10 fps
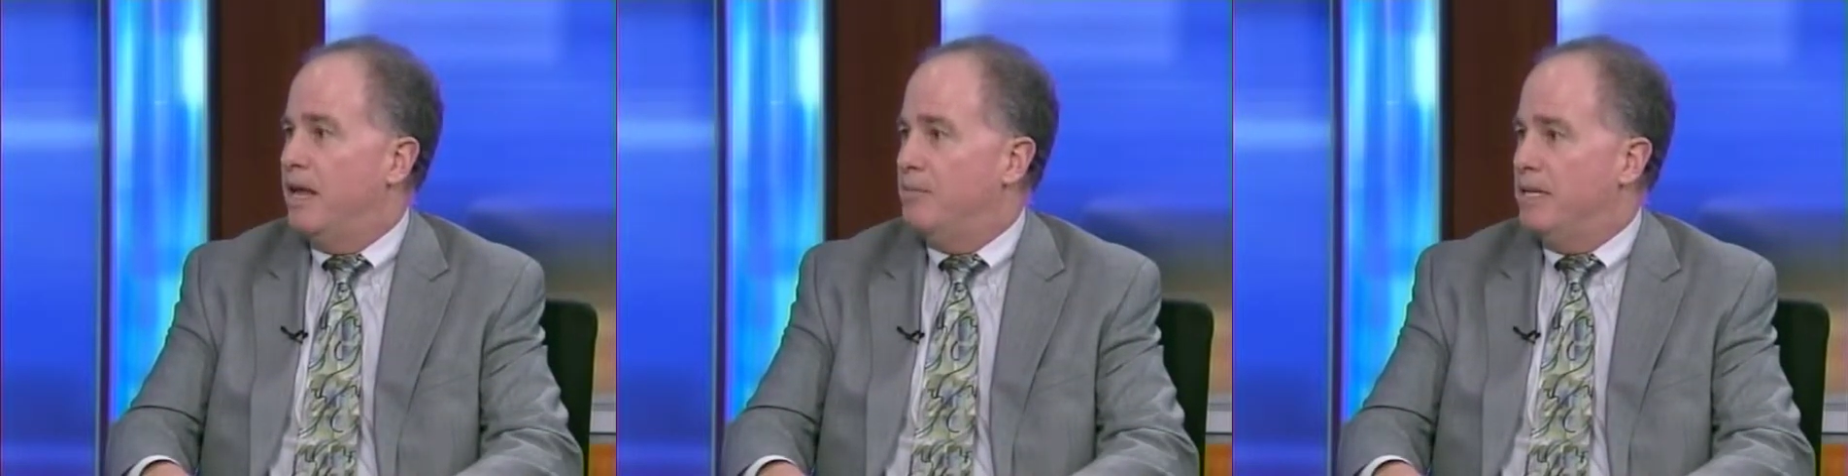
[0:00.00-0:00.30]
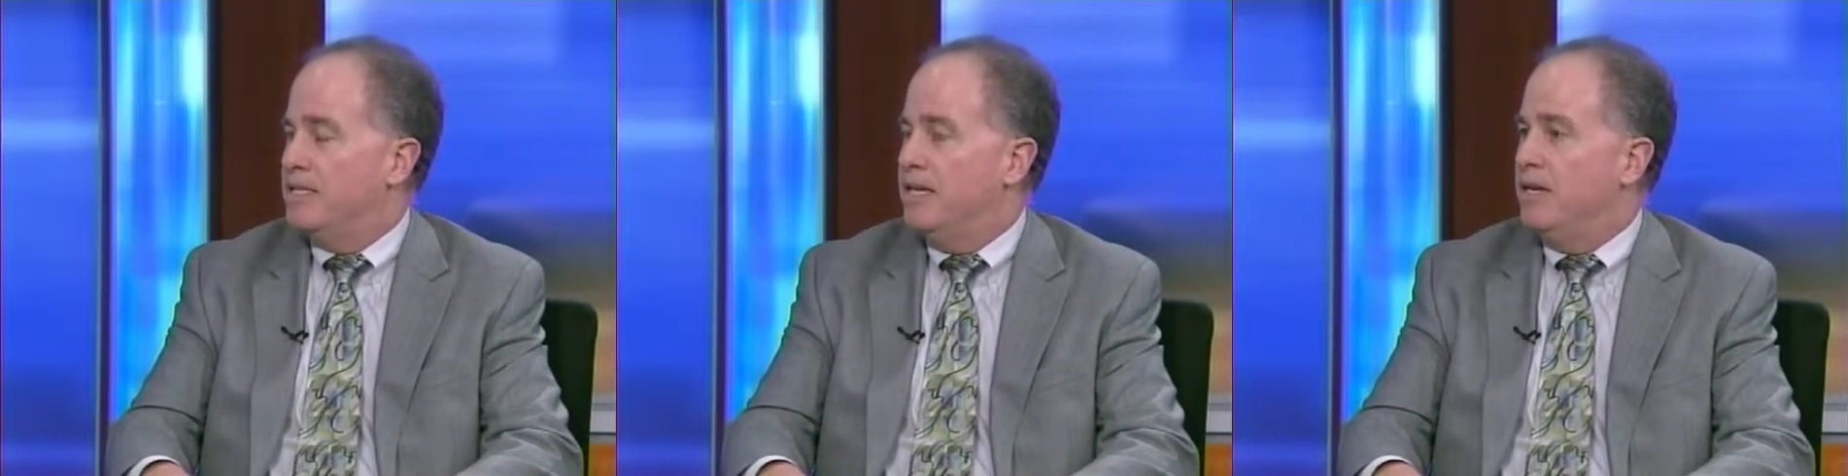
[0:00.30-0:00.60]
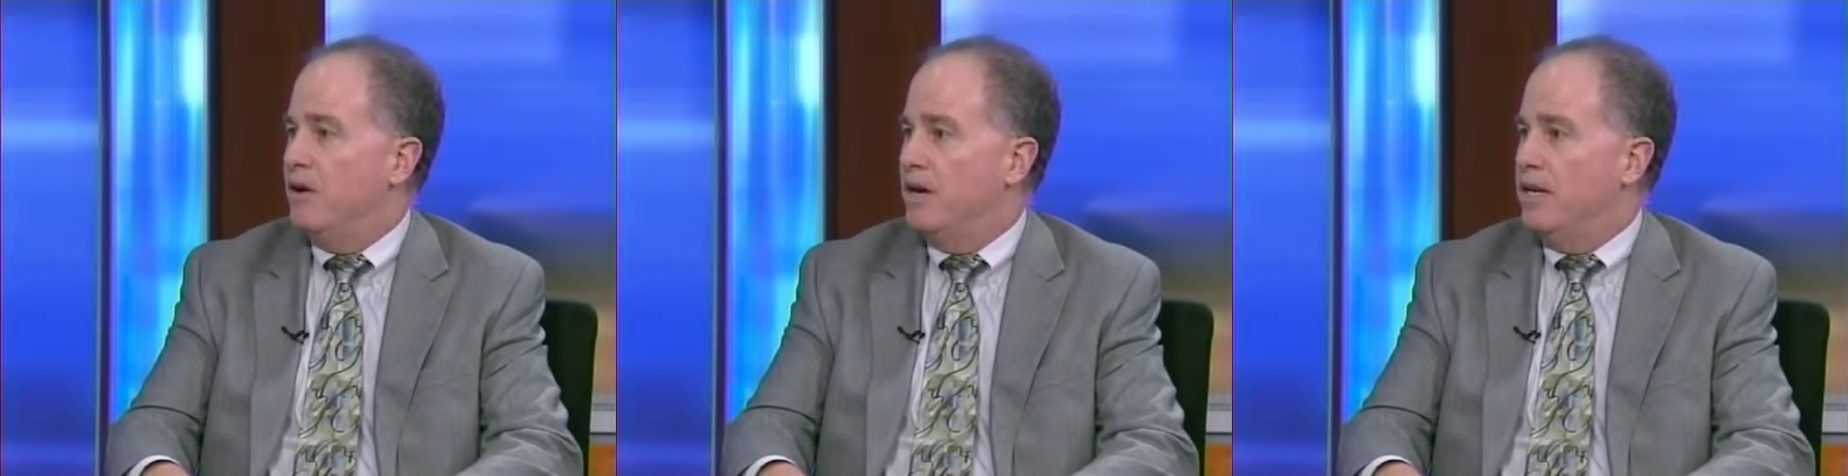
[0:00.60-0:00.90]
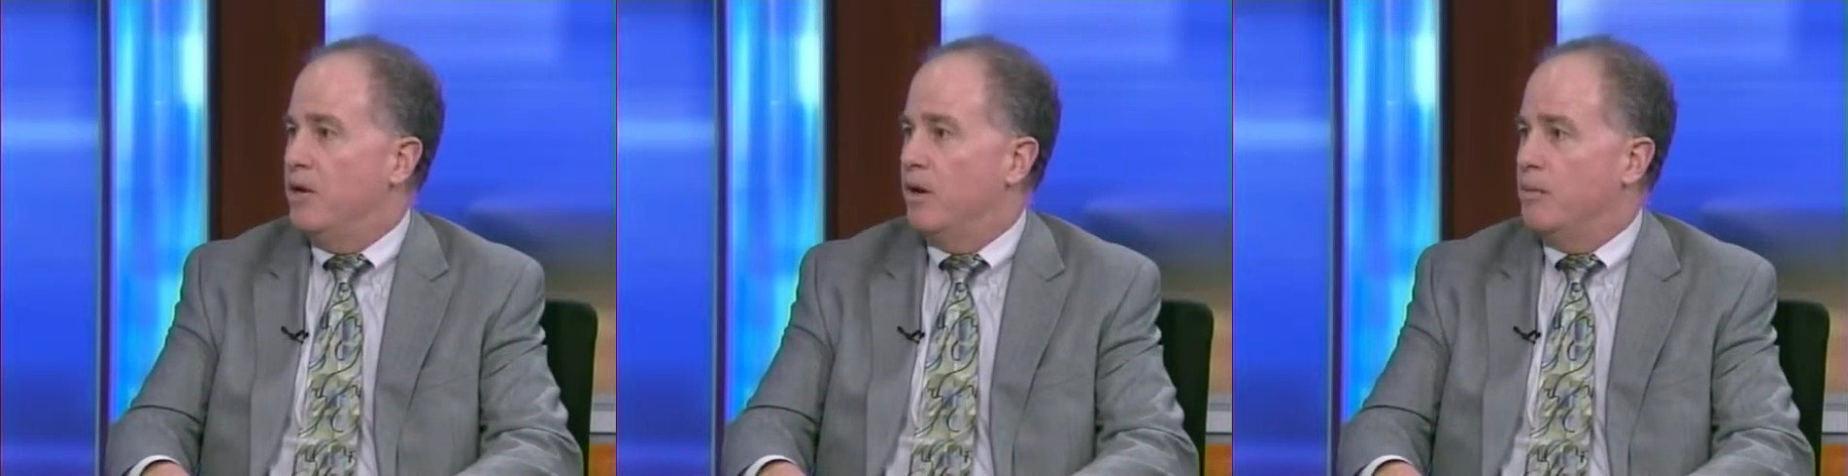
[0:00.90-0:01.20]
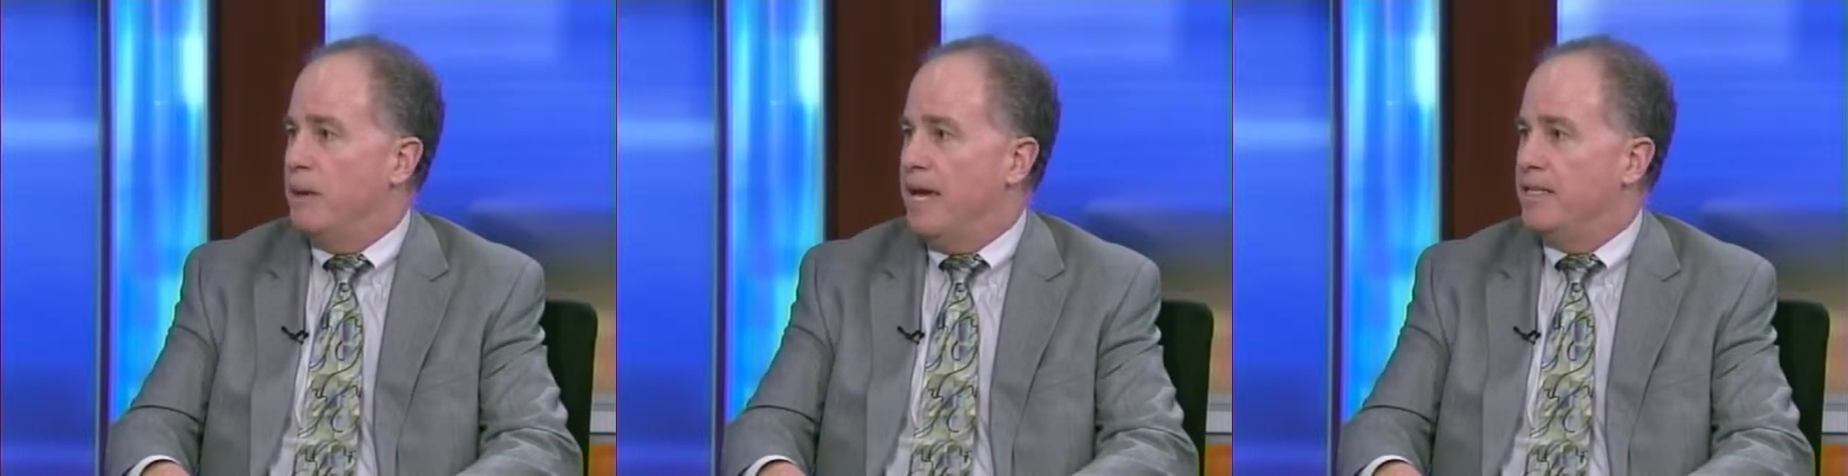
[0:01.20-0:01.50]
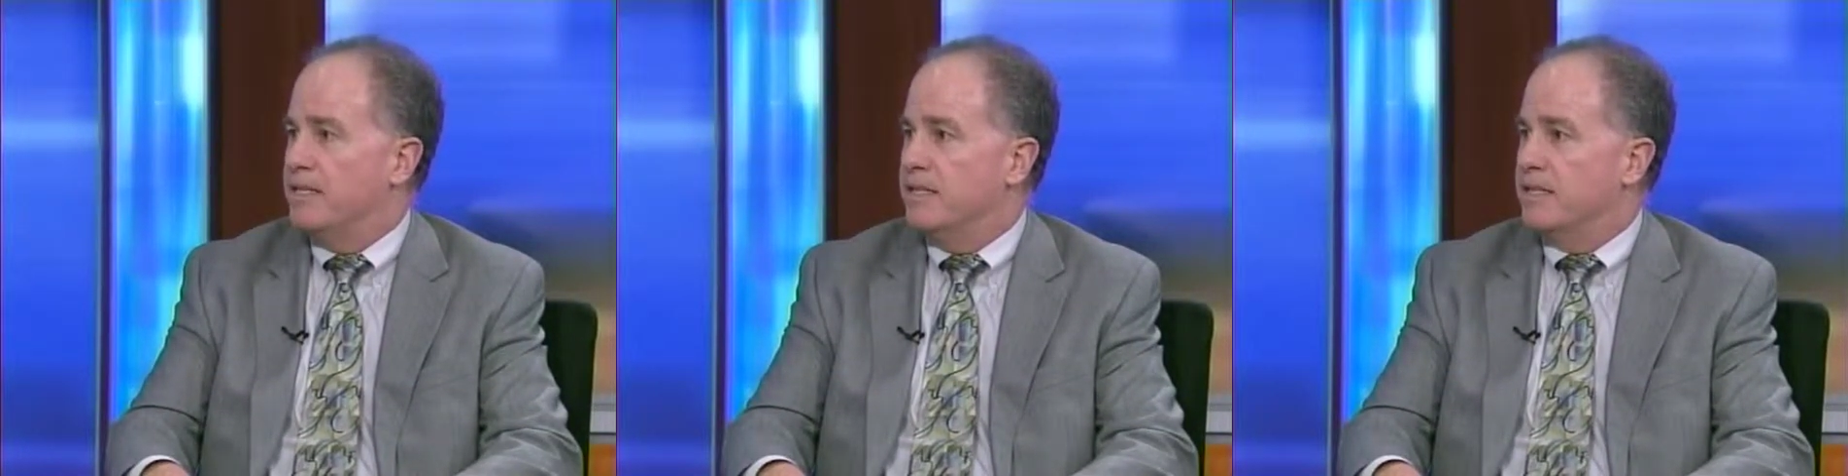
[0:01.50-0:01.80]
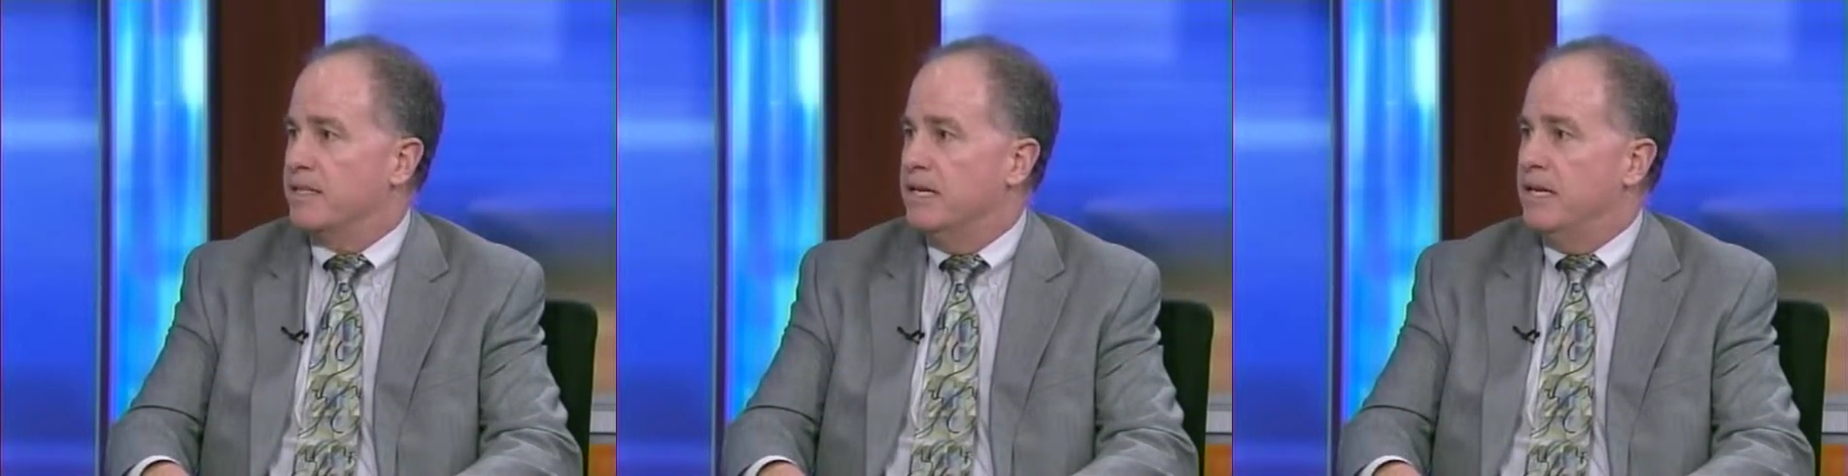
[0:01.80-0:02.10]
and be seen on a yearly
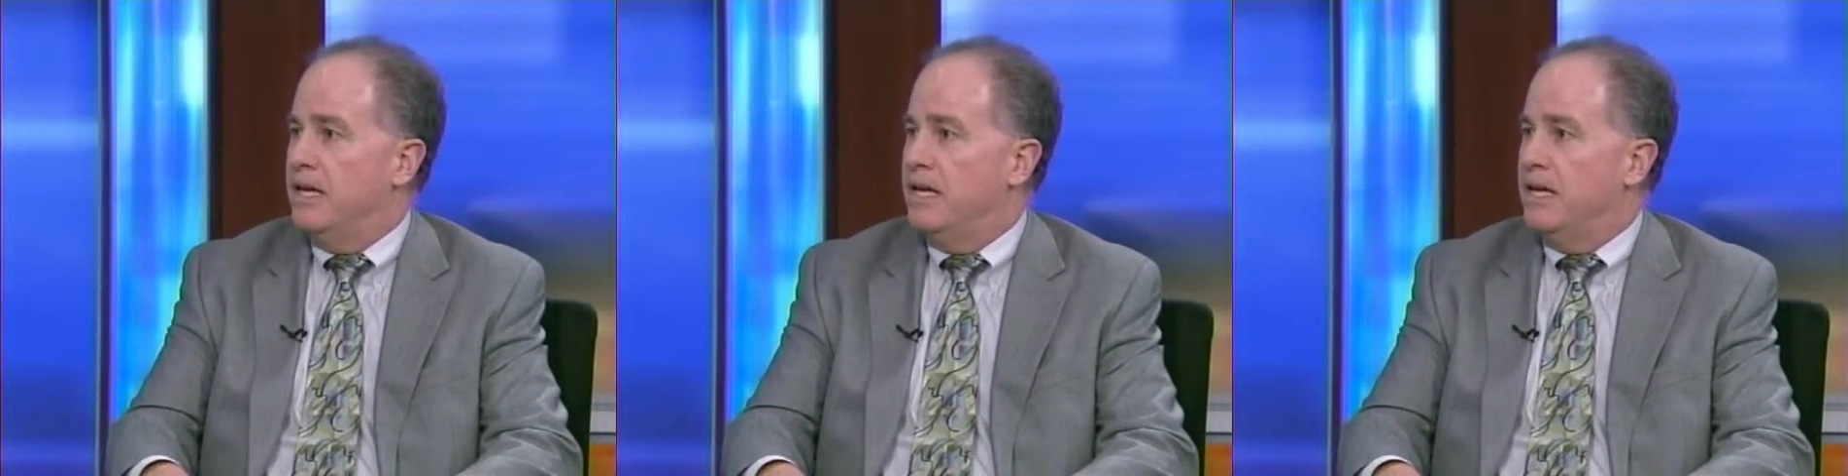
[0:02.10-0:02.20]
basis.